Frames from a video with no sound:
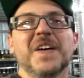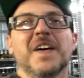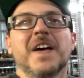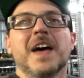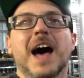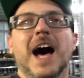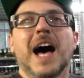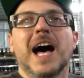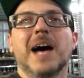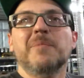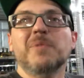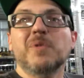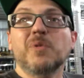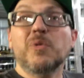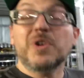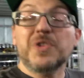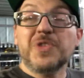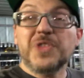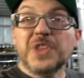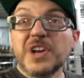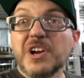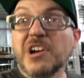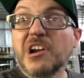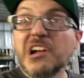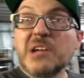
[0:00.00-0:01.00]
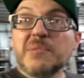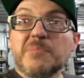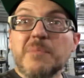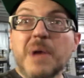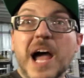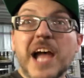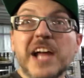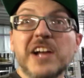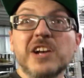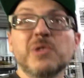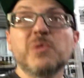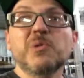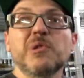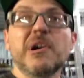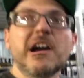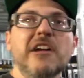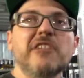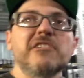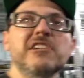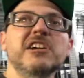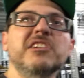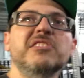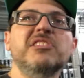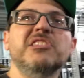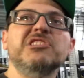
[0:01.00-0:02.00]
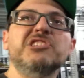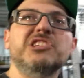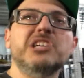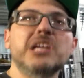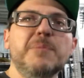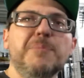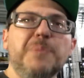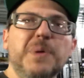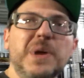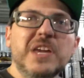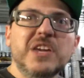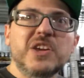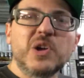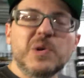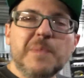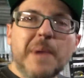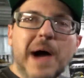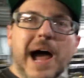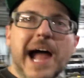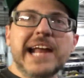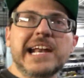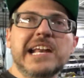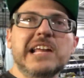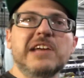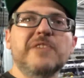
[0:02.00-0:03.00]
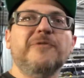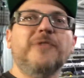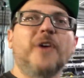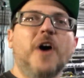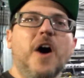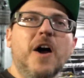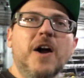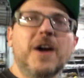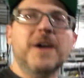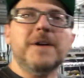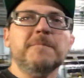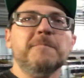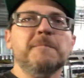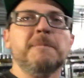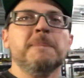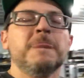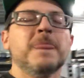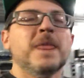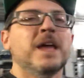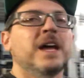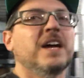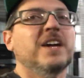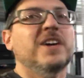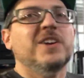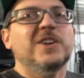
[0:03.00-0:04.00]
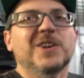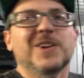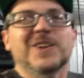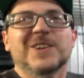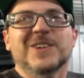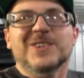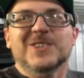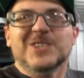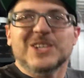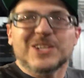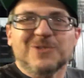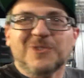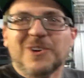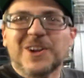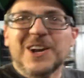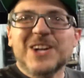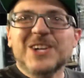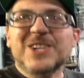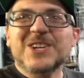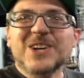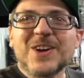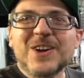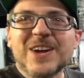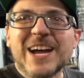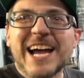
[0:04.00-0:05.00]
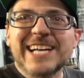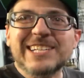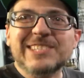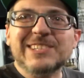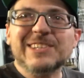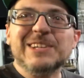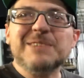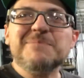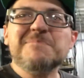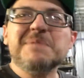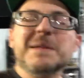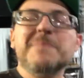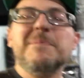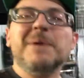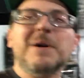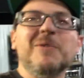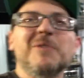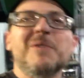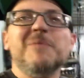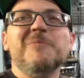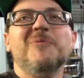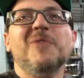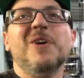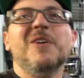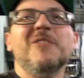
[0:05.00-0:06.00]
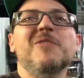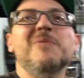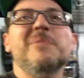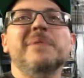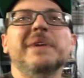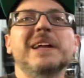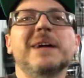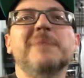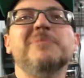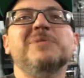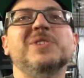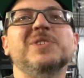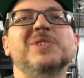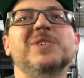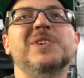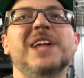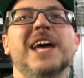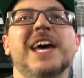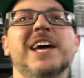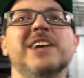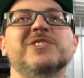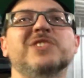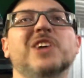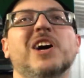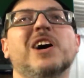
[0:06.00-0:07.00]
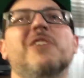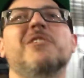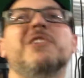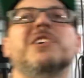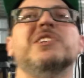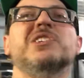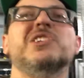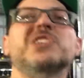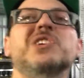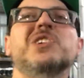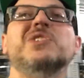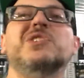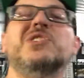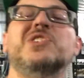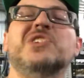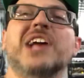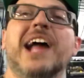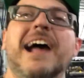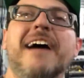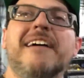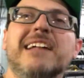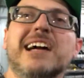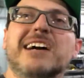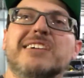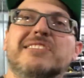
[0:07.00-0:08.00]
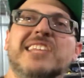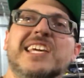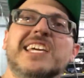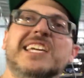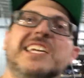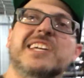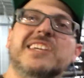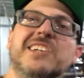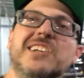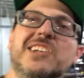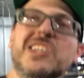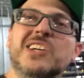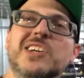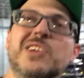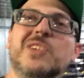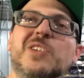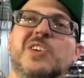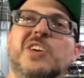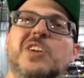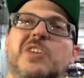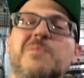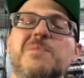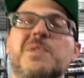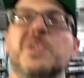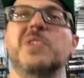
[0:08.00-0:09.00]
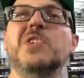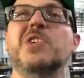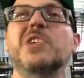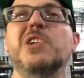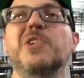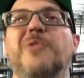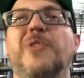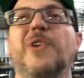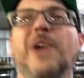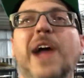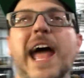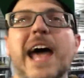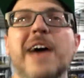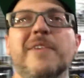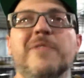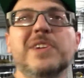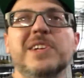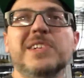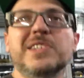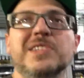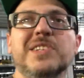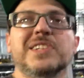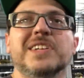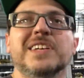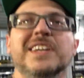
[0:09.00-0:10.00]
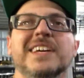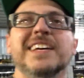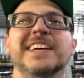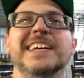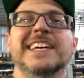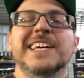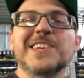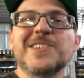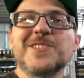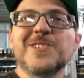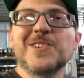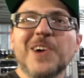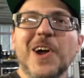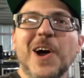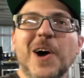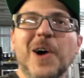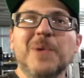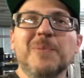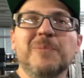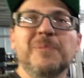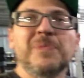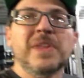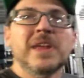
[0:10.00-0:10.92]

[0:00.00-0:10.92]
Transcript: I'm an Ethereum miner. We're out here at the GPU mining farm. Just wanted to show you guys a little bit about what we've been up to today. As always, a huge shout out, thank you to you, the community, for having us in your home.